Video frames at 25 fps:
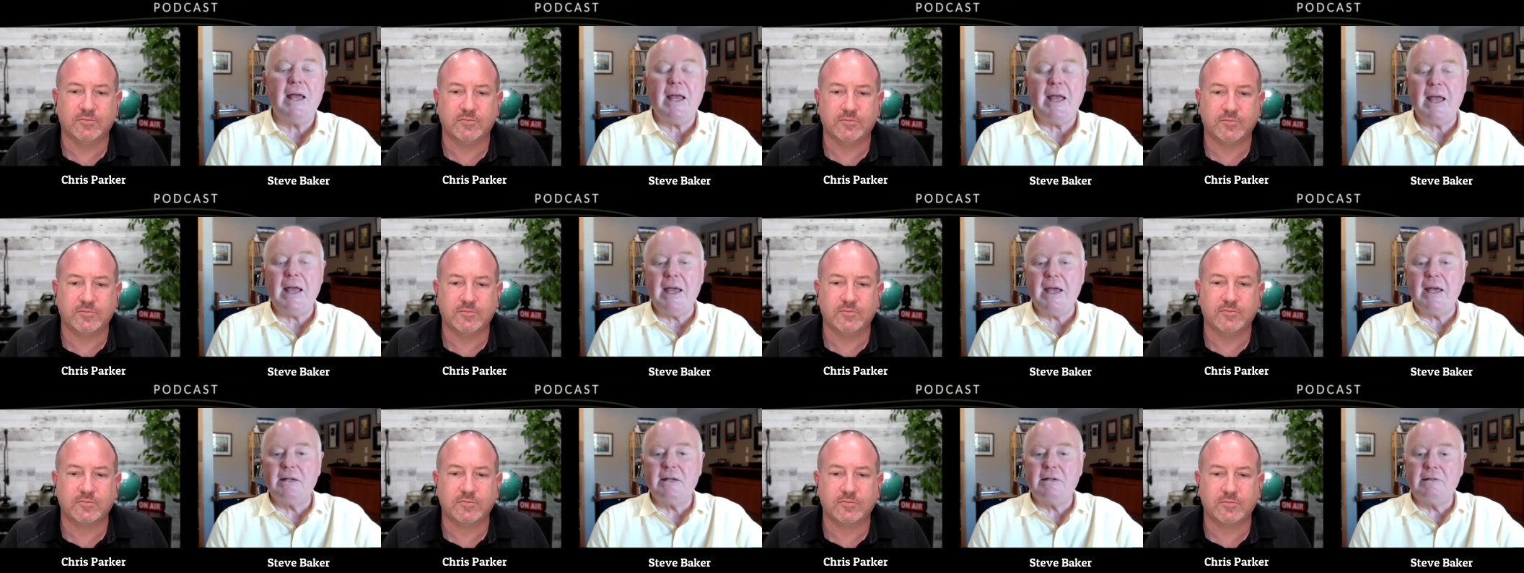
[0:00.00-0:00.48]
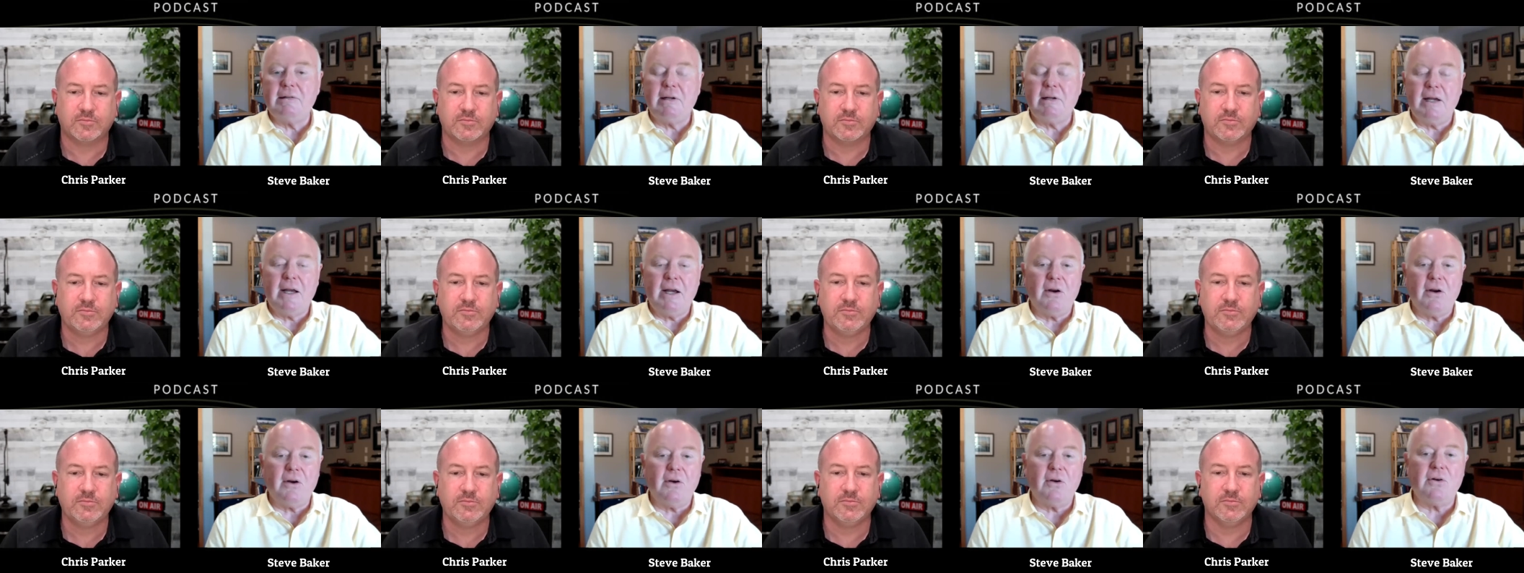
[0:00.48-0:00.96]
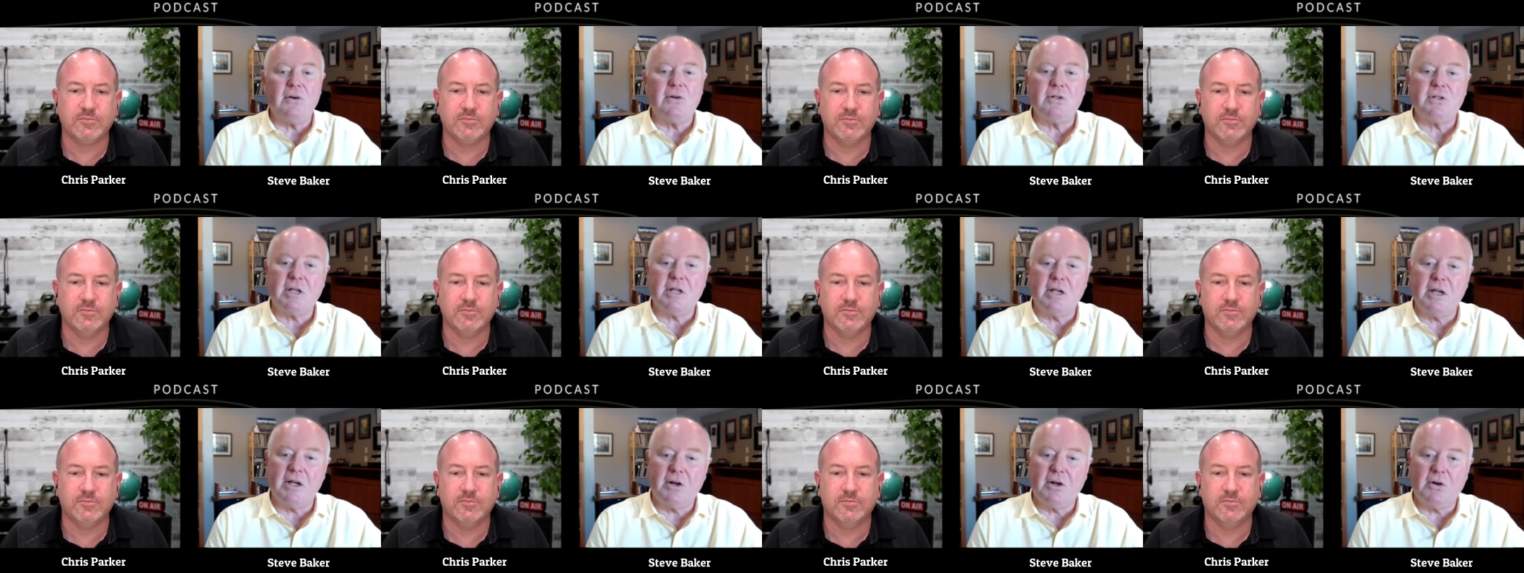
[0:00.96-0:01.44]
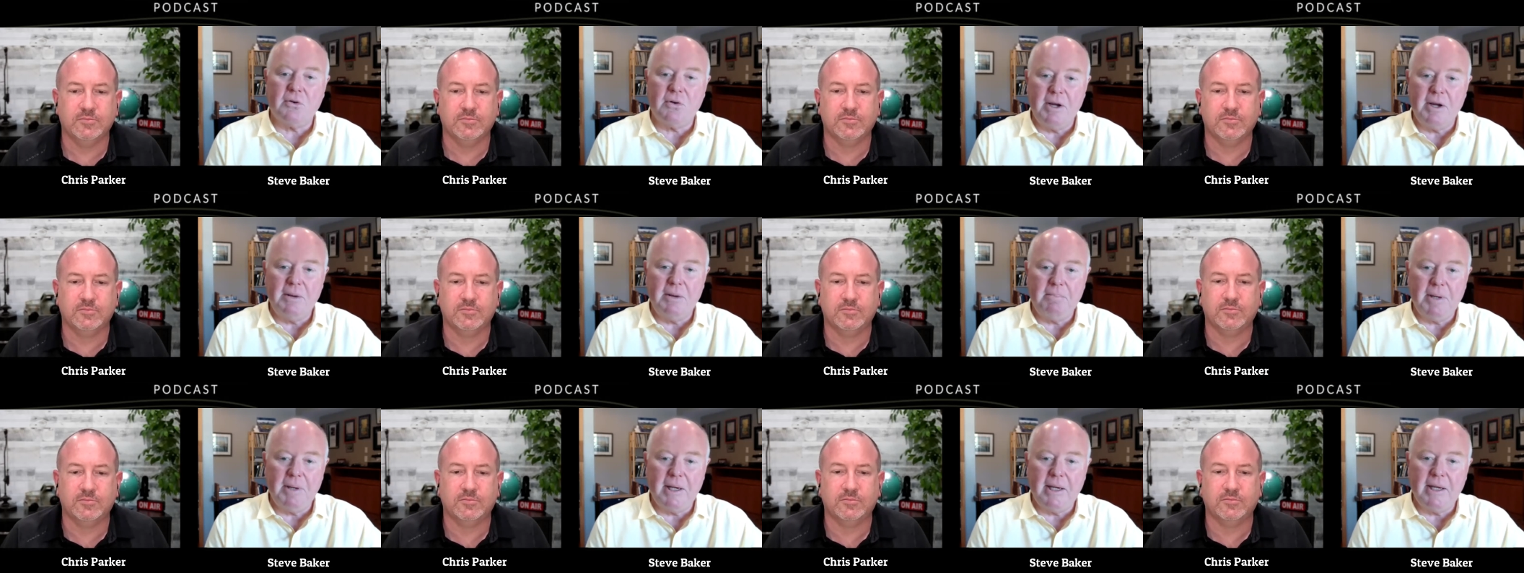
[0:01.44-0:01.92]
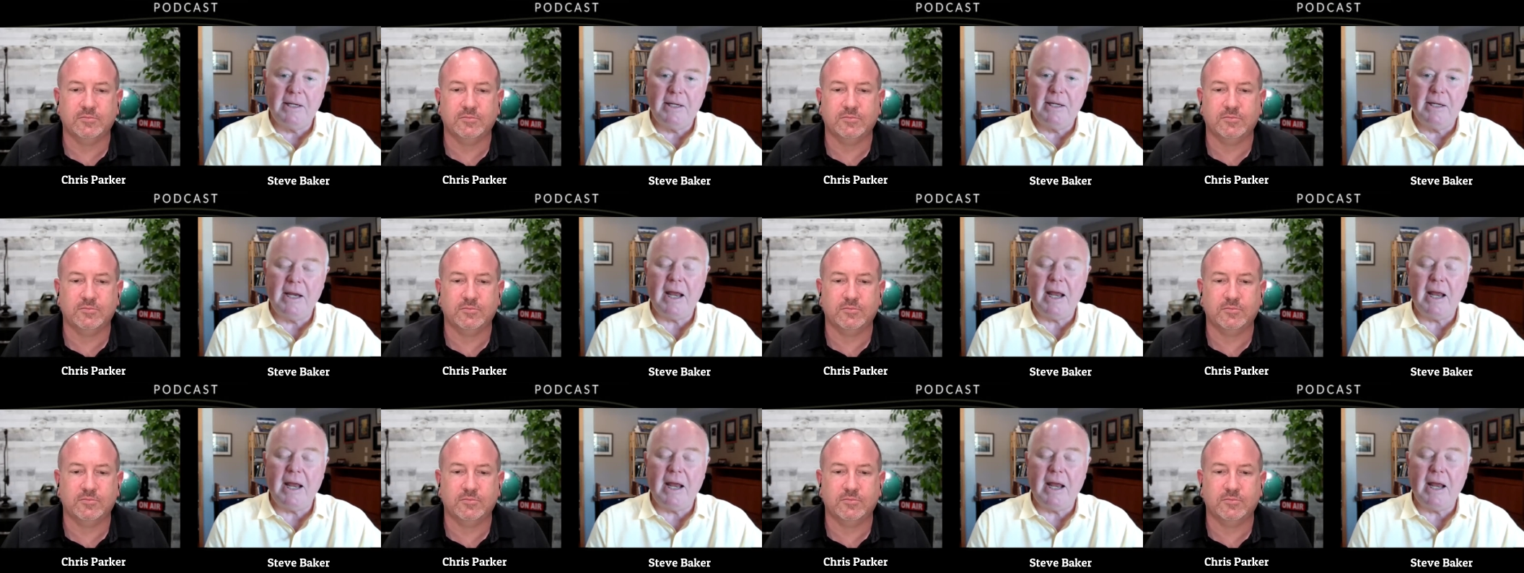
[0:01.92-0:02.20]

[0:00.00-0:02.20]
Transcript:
Speaker 1: and errors can creep in.